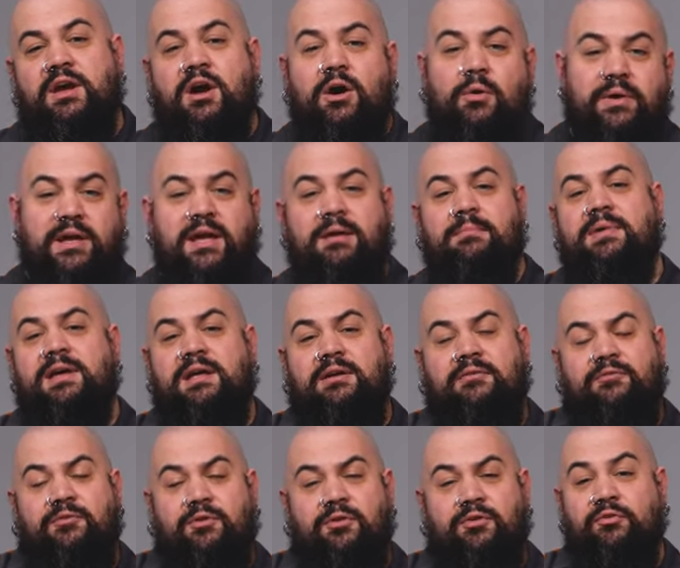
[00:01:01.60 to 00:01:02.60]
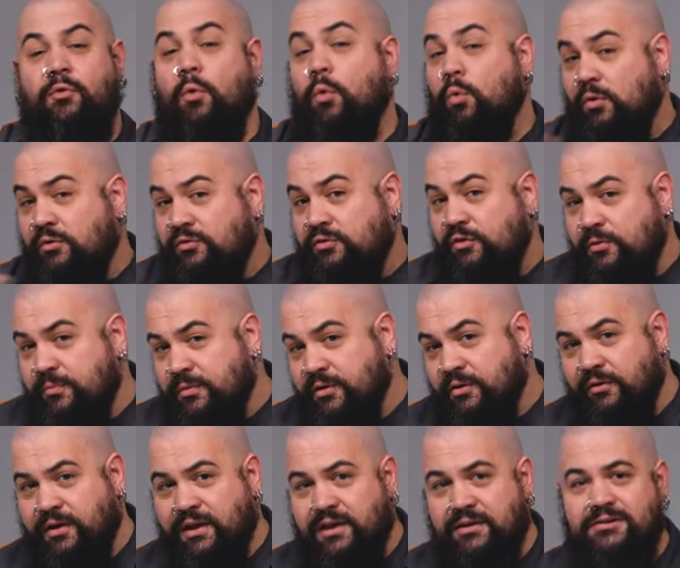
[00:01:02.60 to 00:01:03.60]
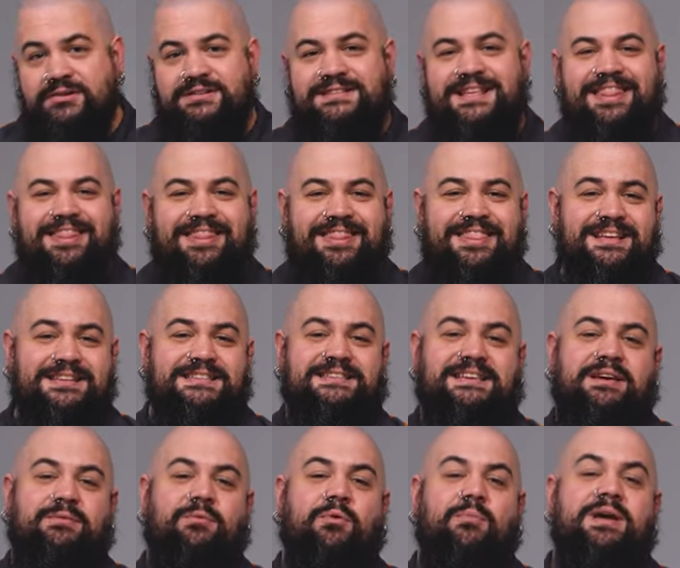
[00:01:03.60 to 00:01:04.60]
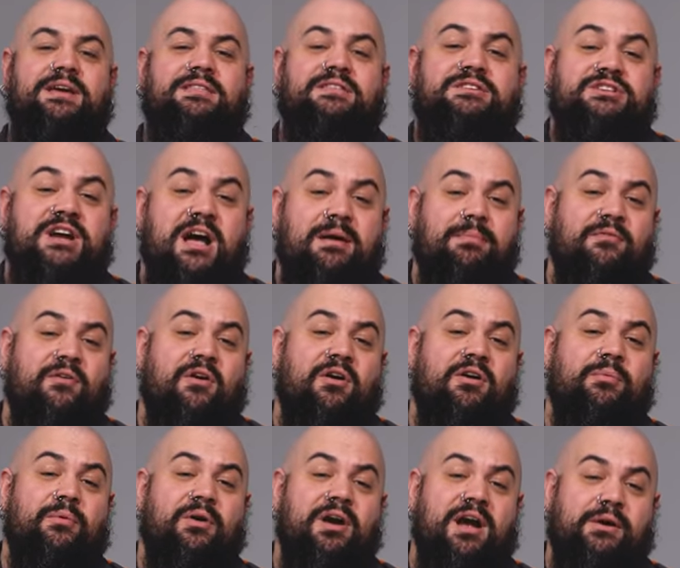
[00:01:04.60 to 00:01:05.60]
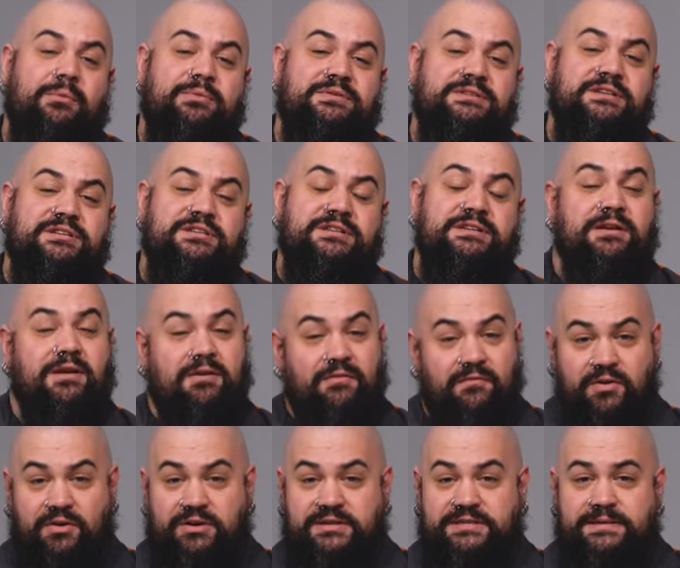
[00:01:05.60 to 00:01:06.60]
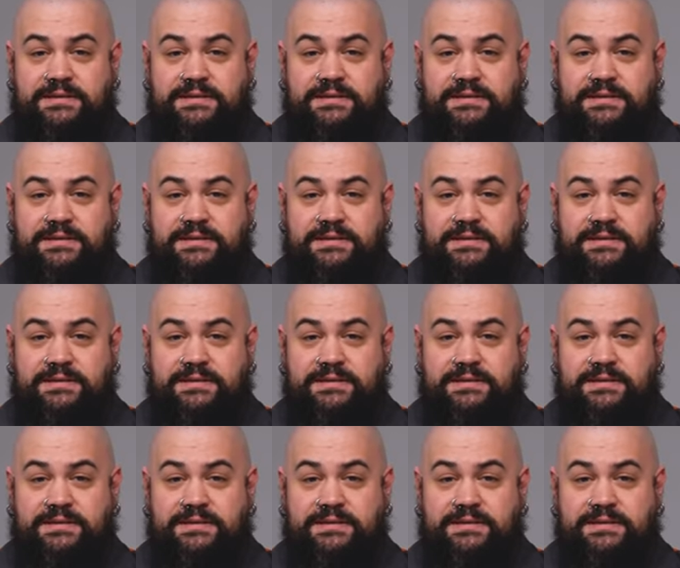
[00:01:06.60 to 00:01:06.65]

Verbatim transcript: the O E M manifolds or tubular headers, this kit will make the job of hardware acquisition very